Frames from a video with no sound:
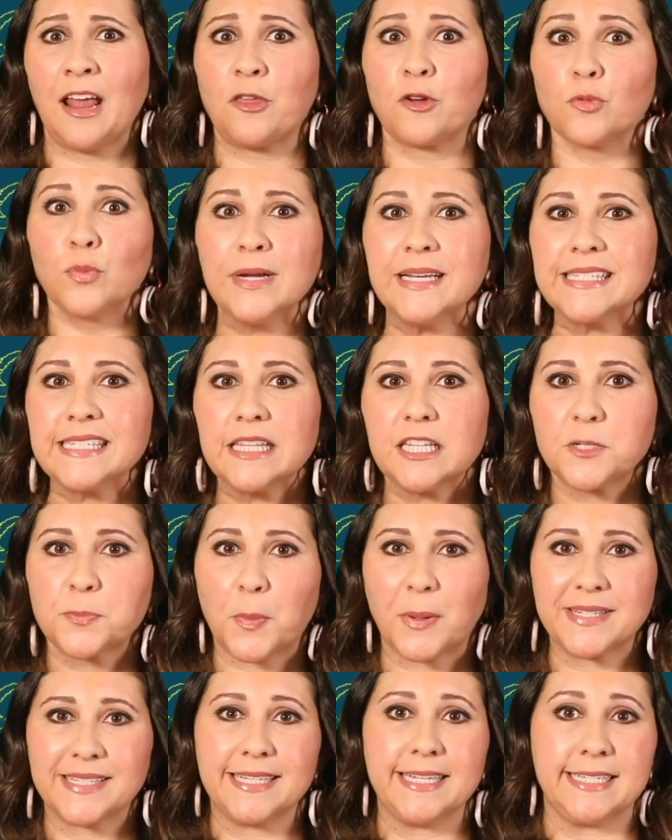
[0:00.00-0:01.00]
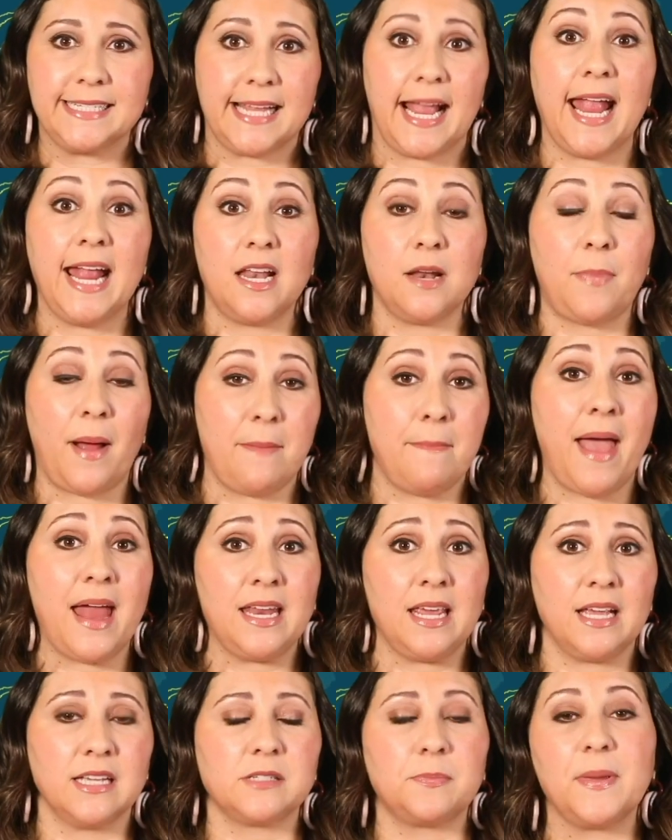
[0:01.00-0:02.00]
Now the reason this president is hated by
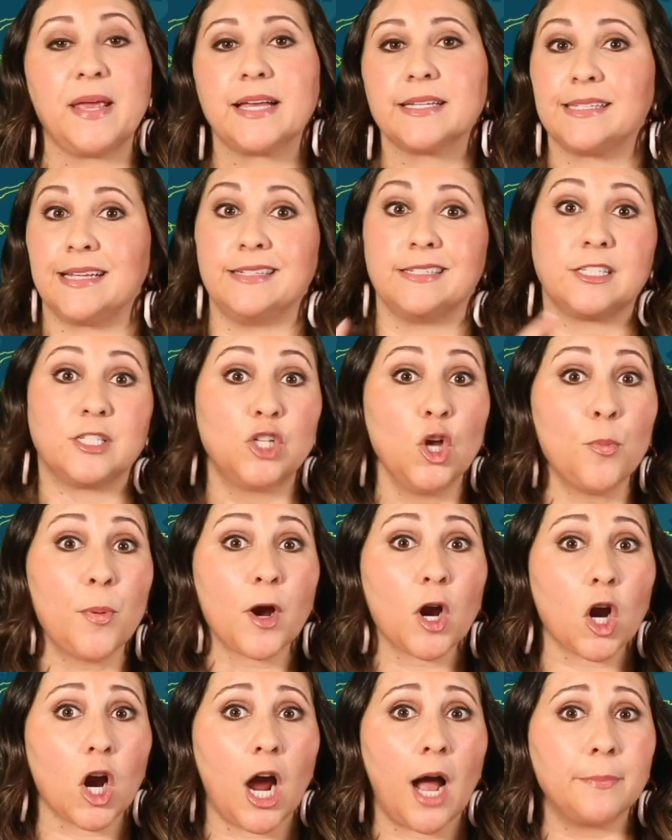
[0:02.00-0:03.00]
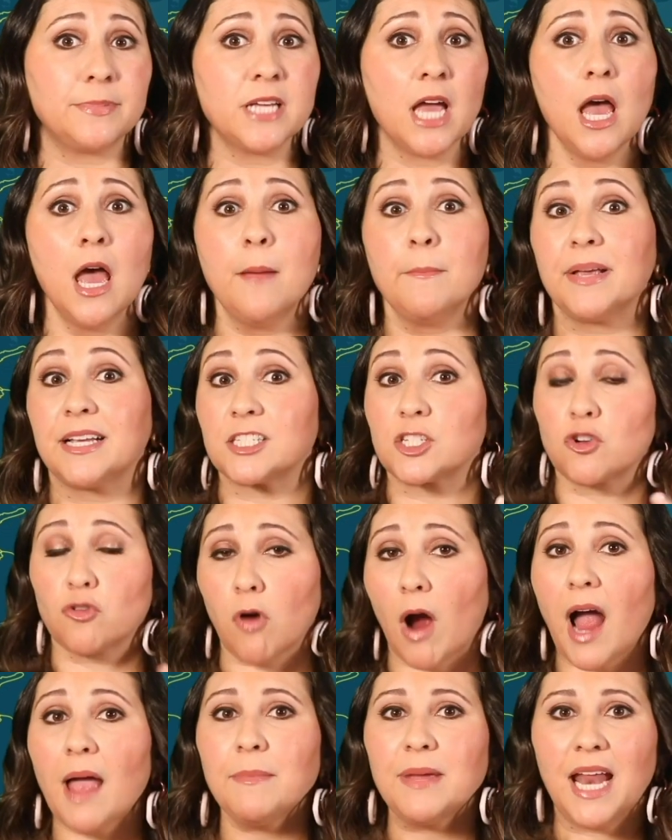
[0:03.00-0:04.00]
many is because he's super corrupt, because
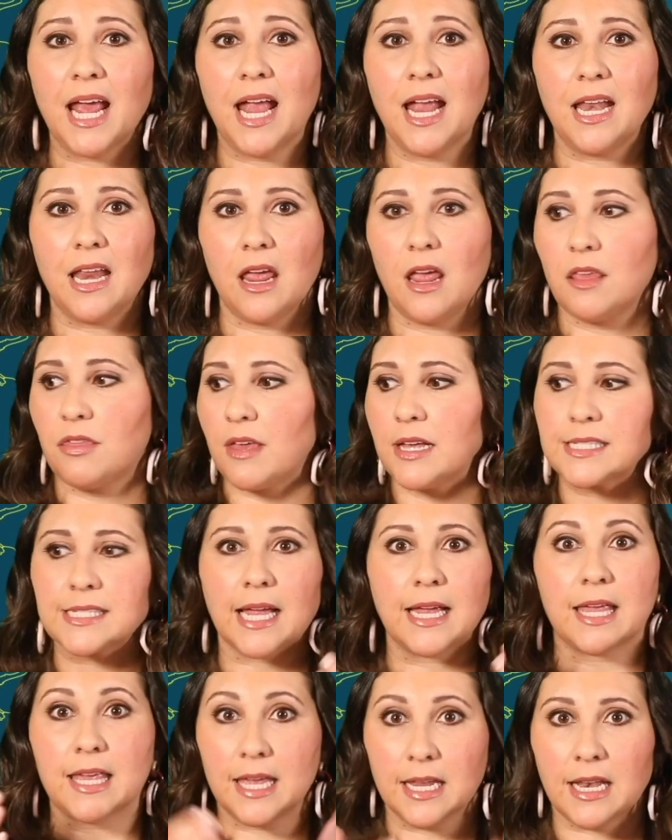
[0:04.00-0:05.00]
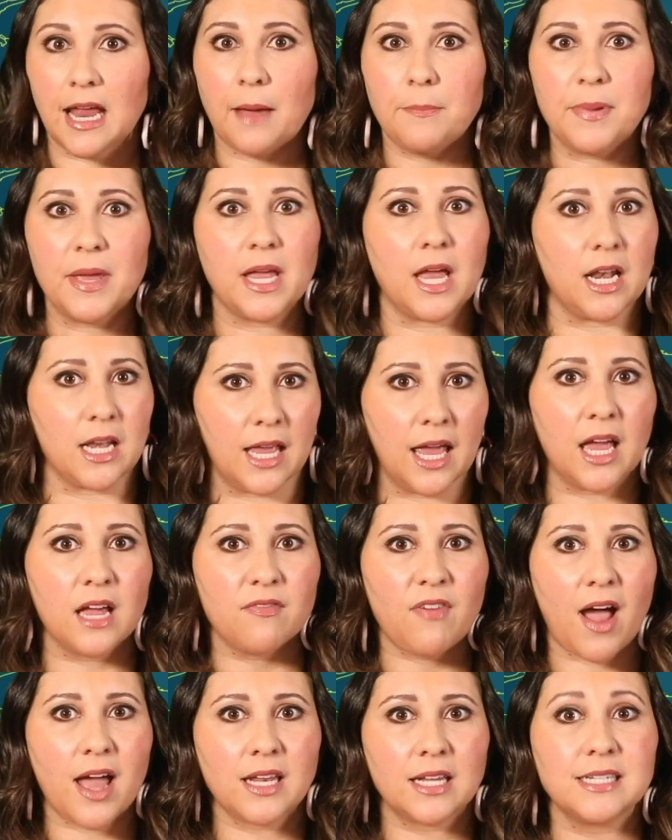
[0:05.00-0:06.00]
crime in Haiti, things like kidnapping and
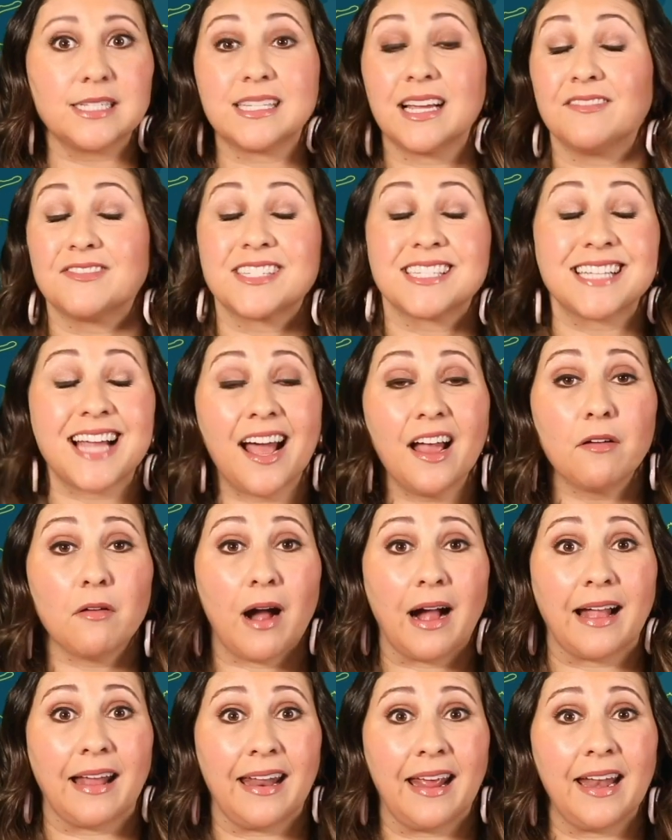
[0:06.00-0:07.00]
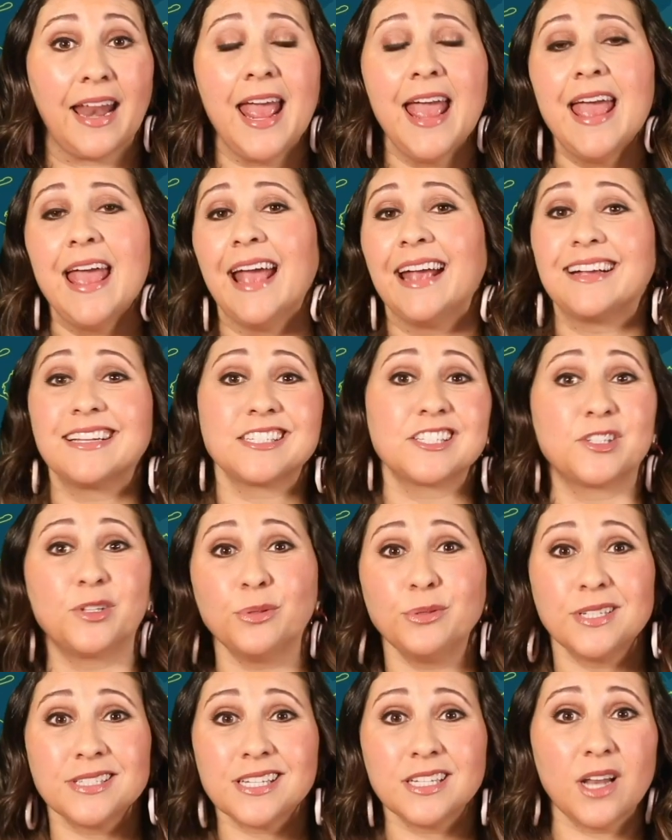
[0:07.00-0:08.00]
gang violence have skyrocketed, and because
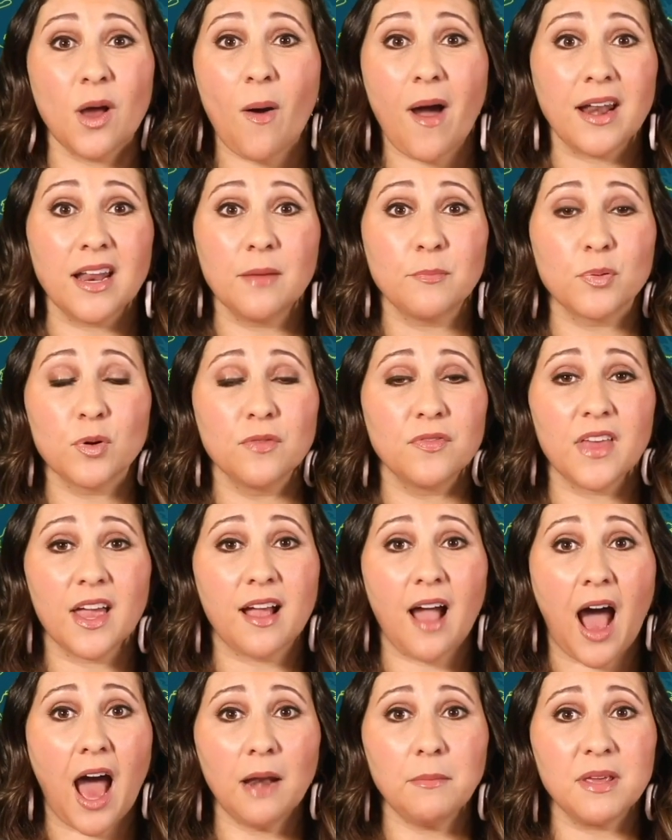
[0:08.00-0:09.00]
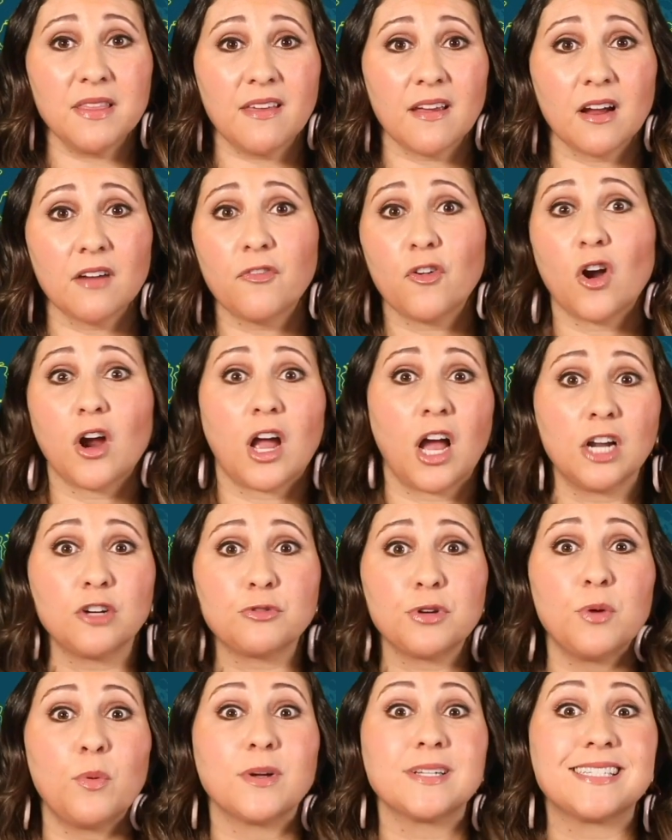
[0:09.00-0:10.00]
dude doesn't know how to improve the economy there for a
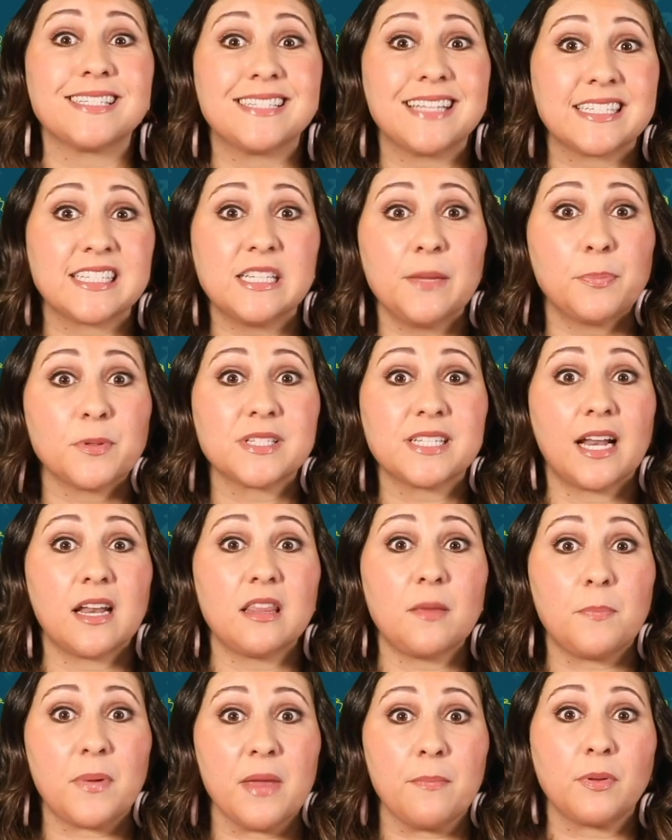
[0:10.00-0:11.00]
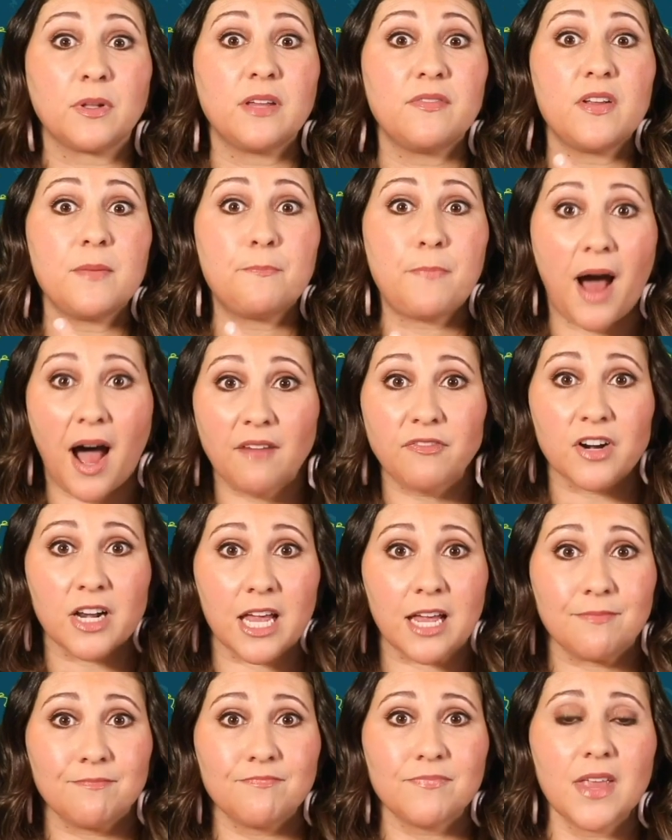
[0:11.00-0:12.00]
country where 60% of the people live in
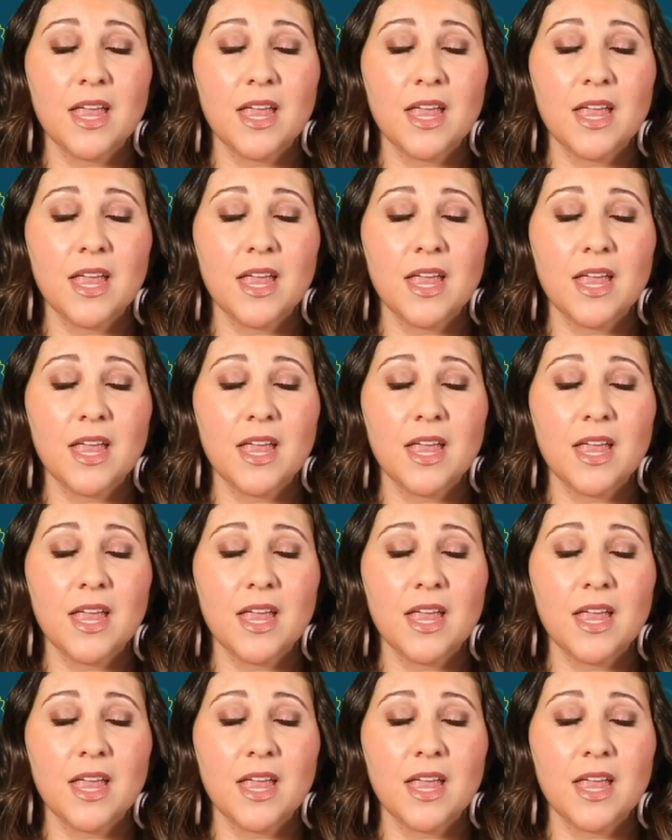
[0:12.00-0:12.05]
poverty.